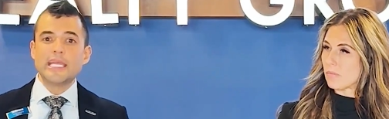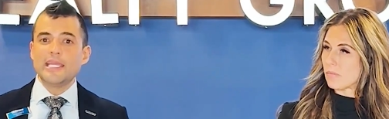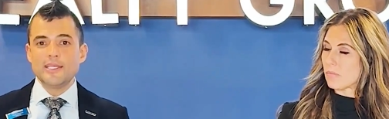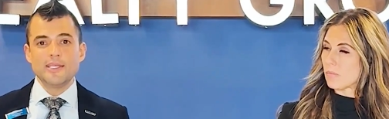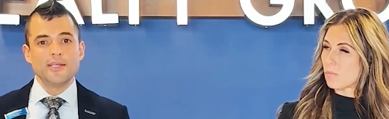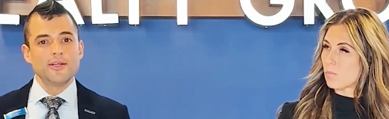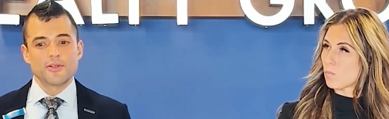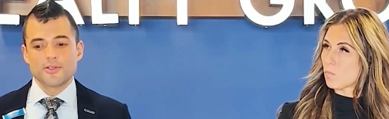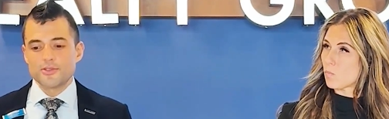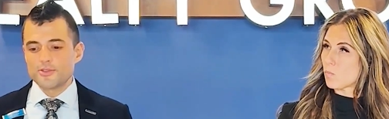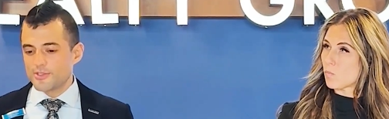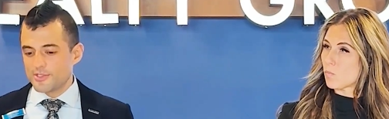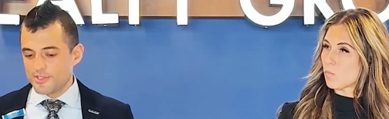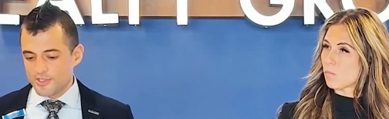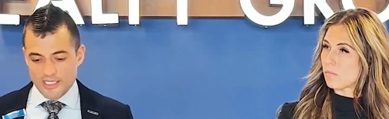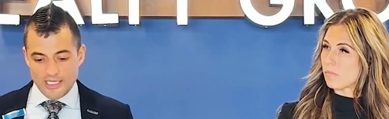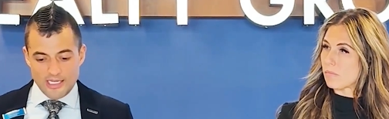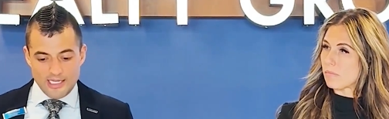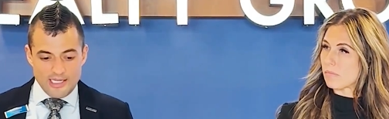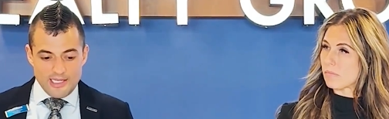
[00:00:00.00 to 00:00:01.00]
Speaker 1: eight
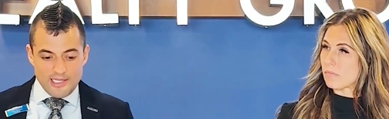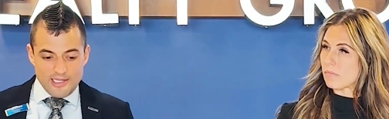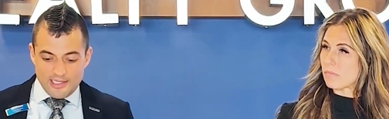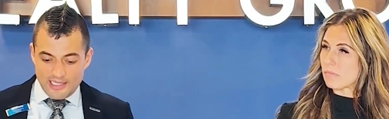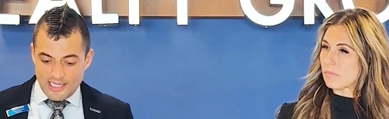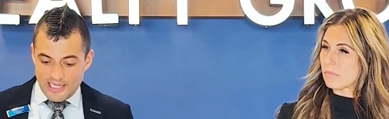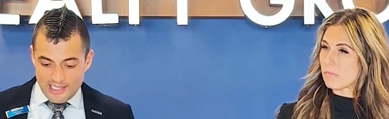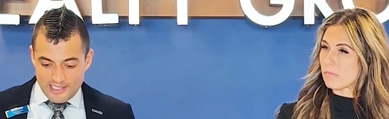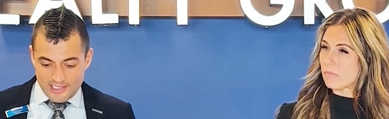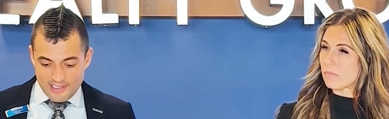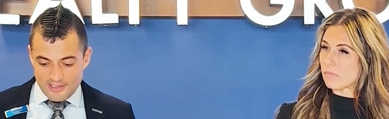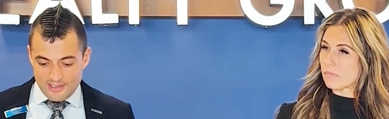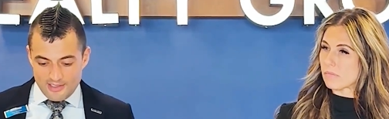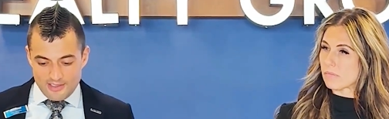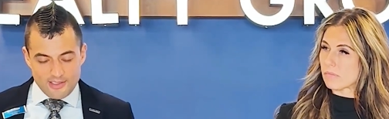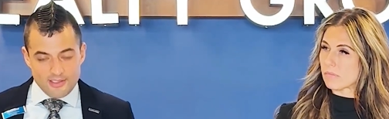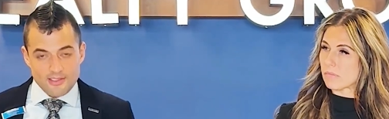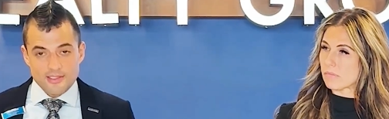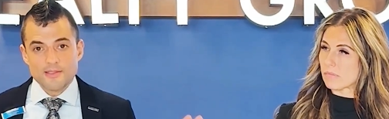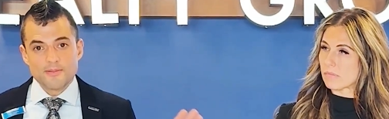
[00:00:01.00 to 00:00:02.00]
years.
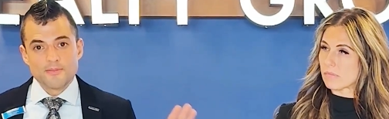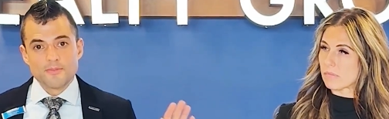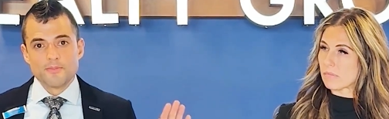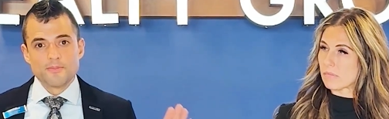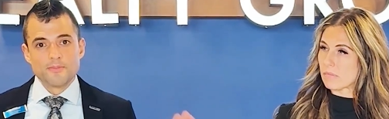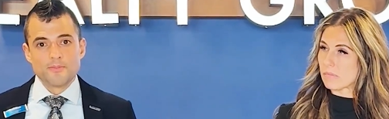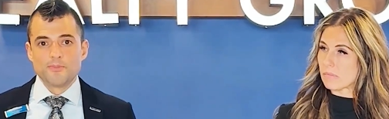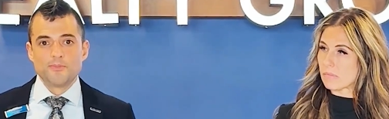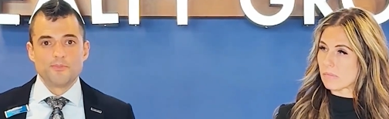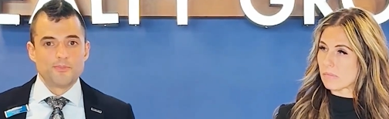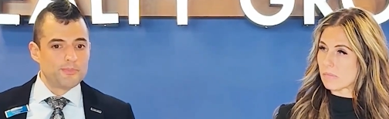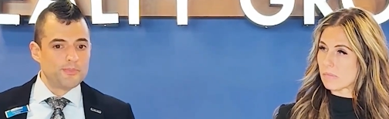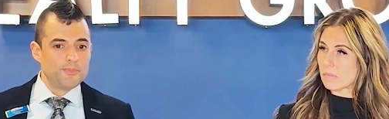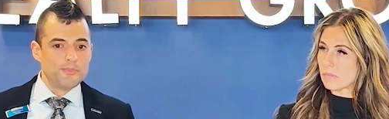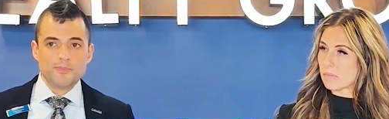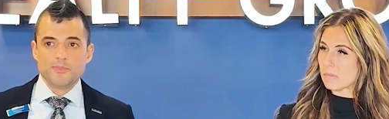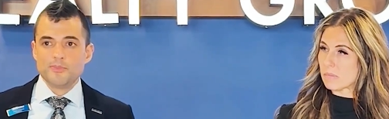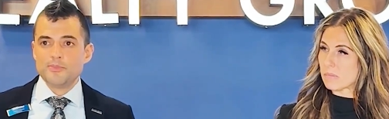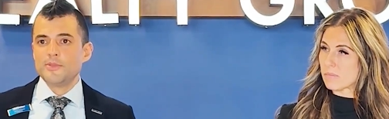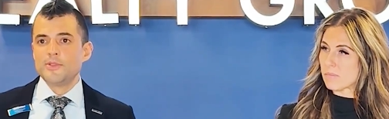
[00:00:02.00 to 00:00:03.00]
I,
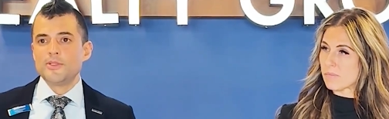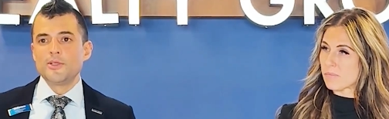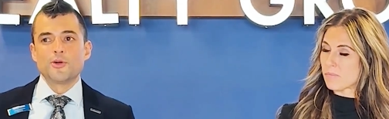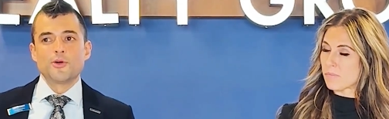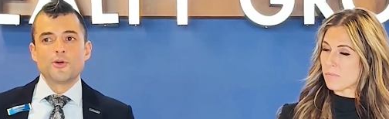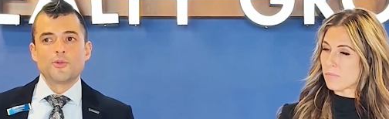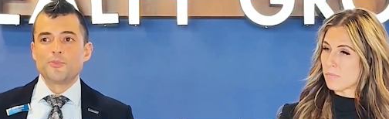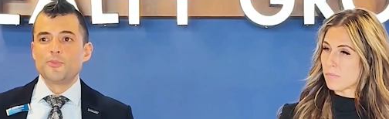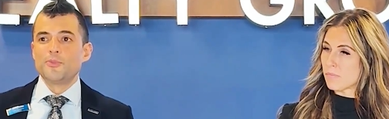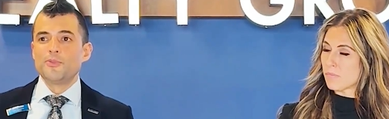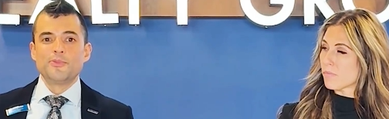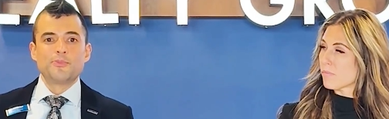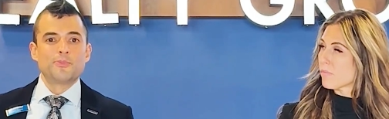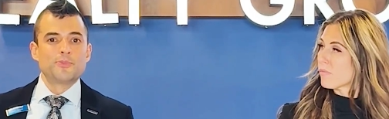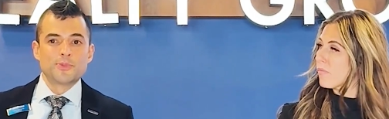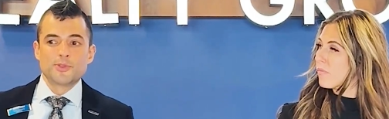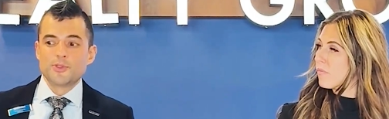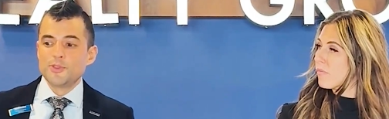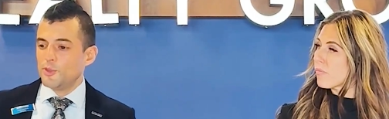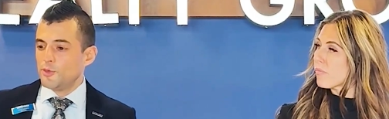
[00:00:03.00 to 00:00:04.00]
you know,
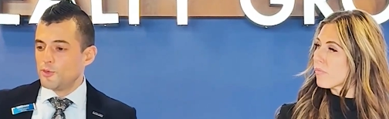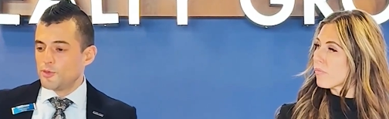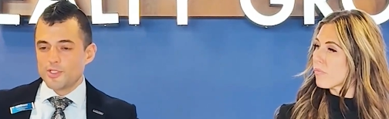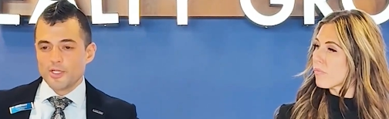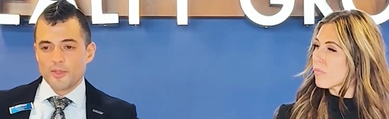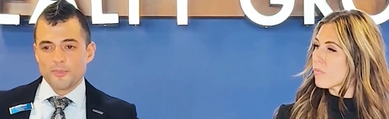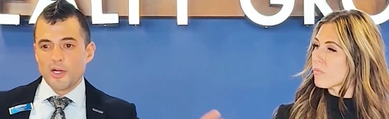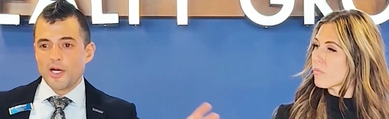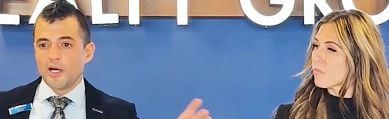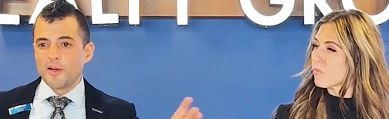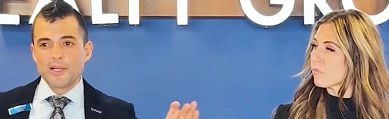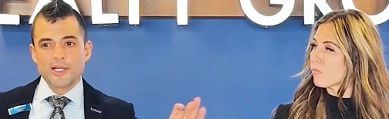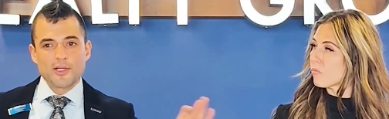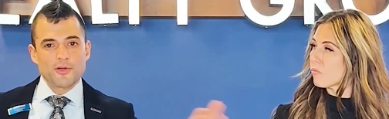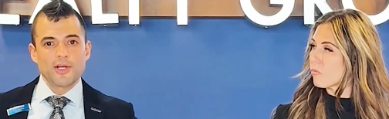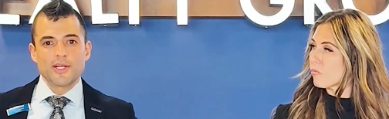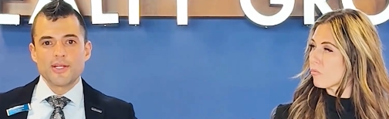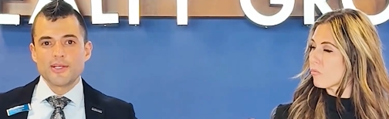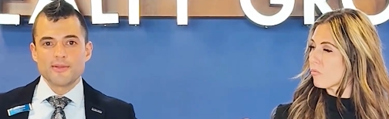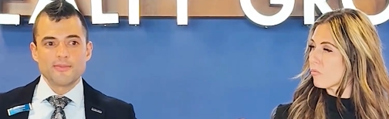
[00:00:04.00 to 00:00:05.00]
used up all my
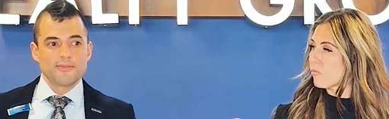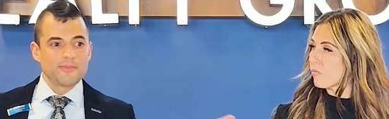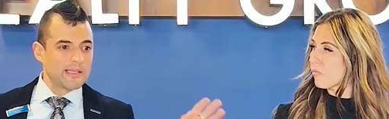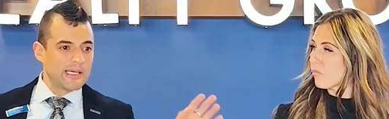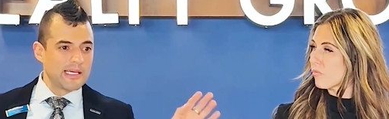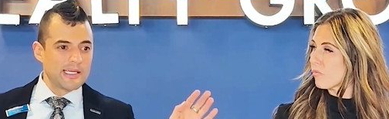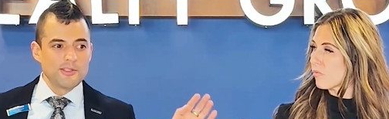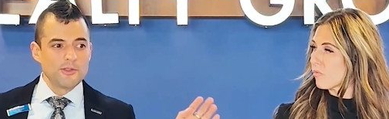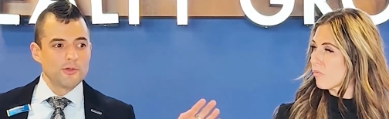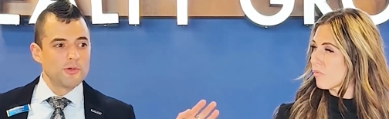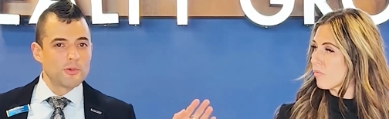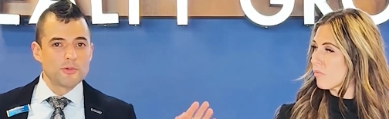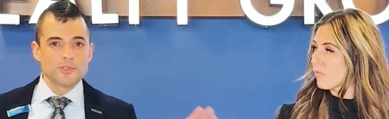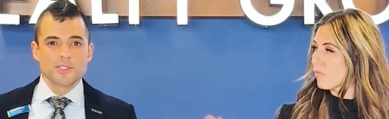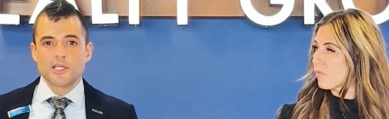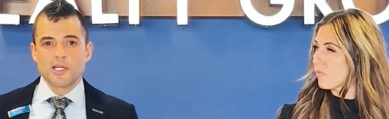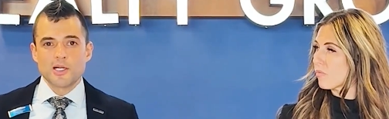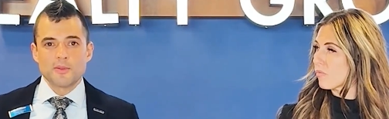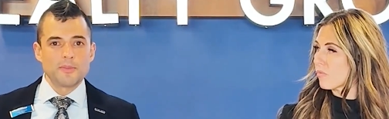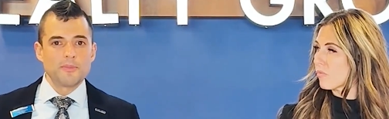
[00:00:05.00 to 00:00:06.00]
credit. I knew I
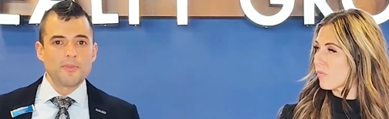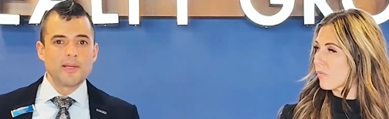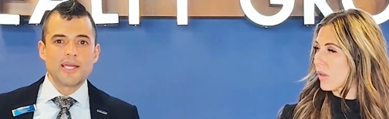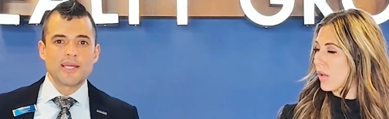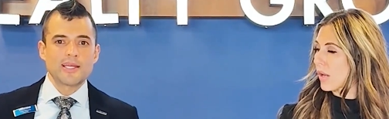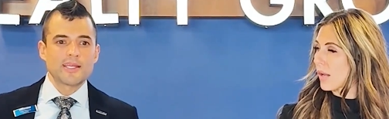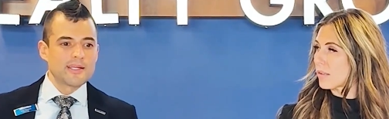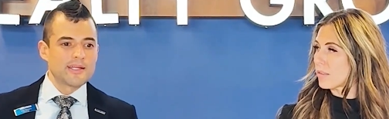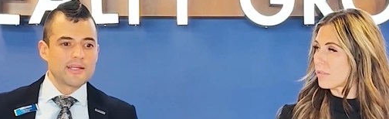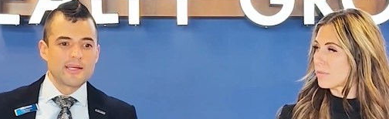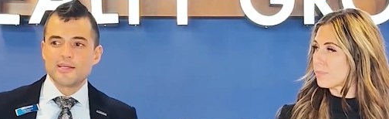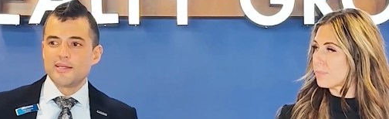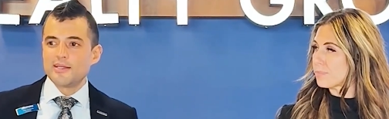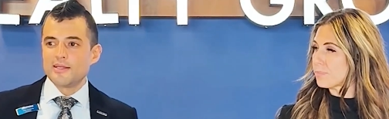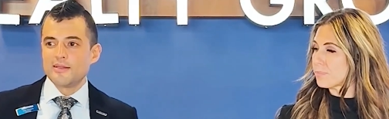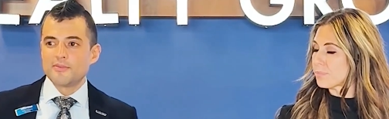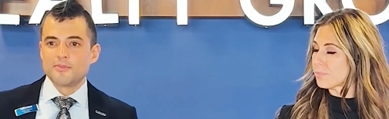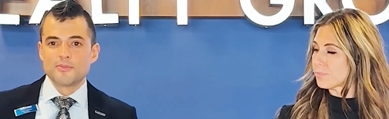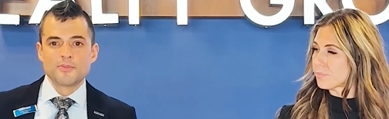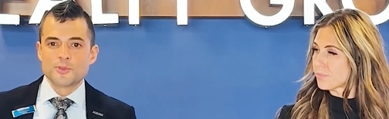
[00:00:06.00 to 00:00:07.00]
wasn't coming back, and
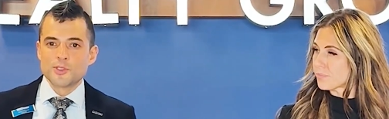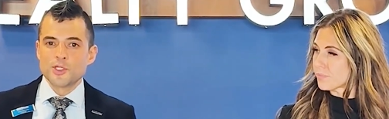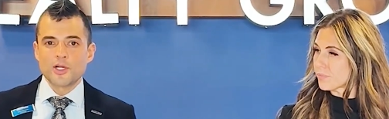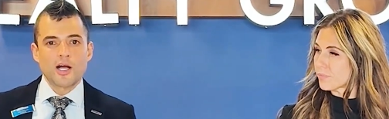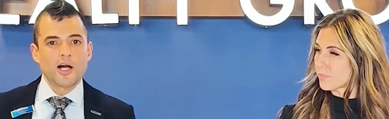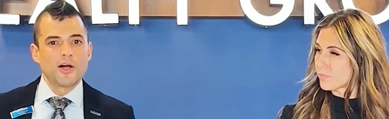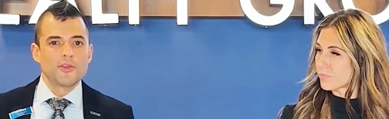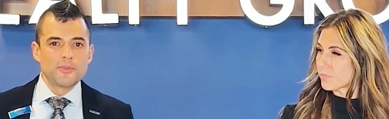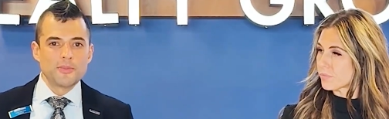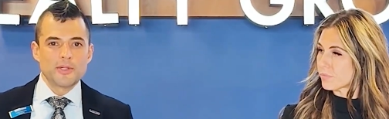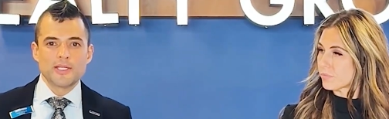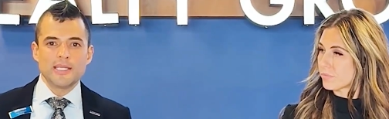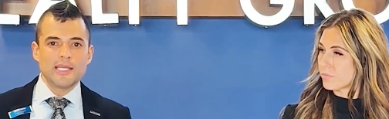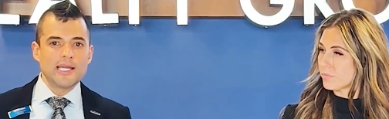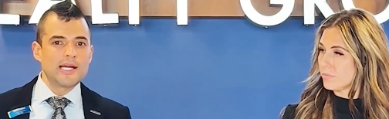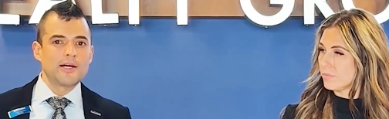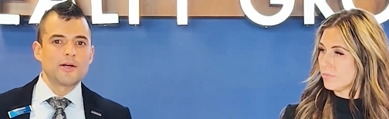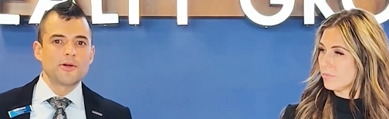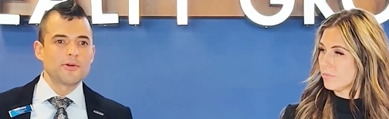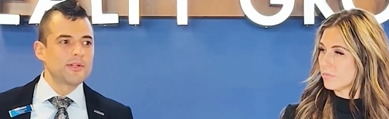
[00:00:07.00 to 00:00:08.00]
I took all the money
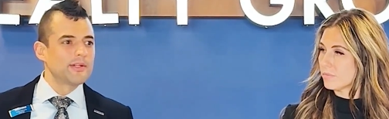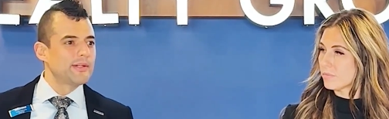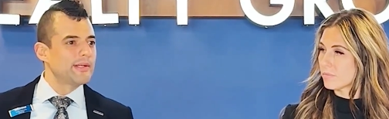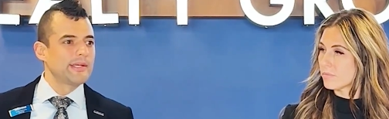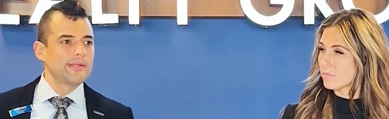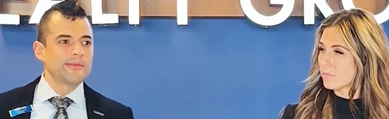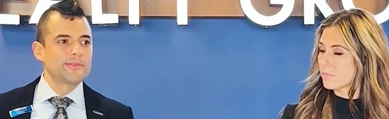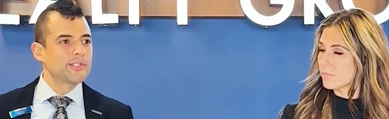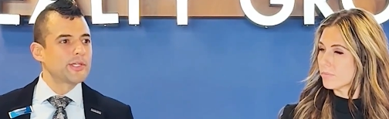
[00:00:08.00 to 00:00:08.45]
out and I